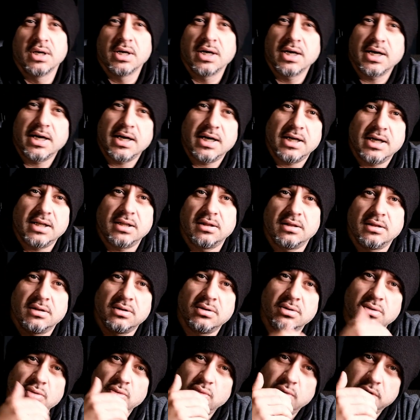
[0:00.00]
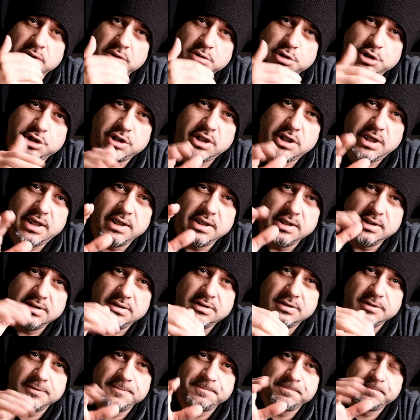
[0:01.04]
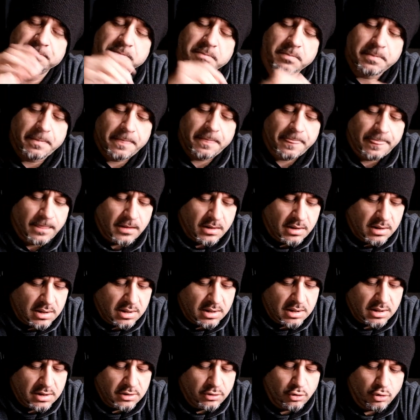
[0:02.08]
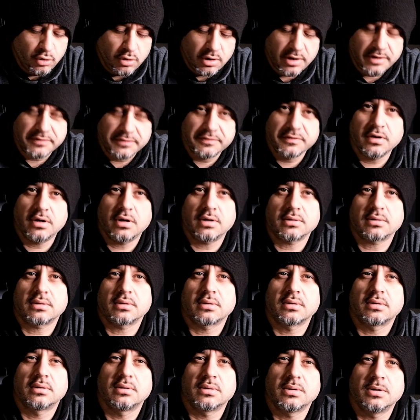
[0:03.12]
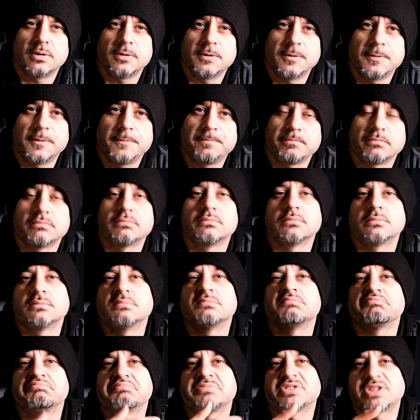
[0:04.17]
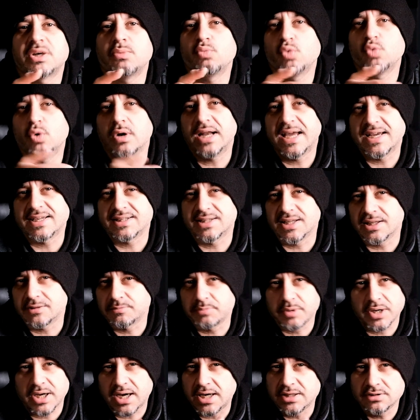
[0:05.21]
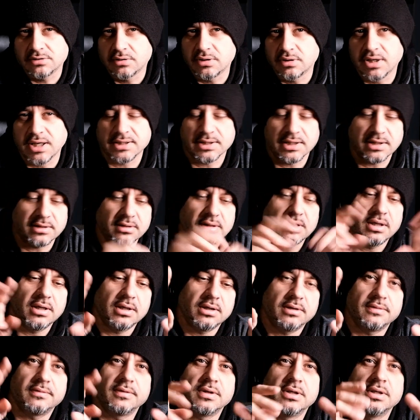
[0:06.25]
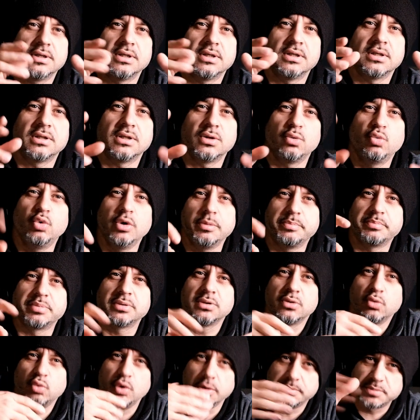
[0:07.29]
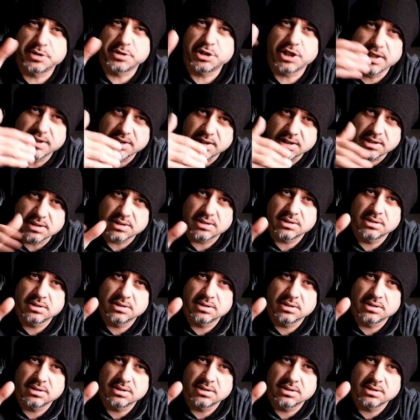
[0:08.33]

and when you shade, you have not someone like that, but I don't like that. The whip shading.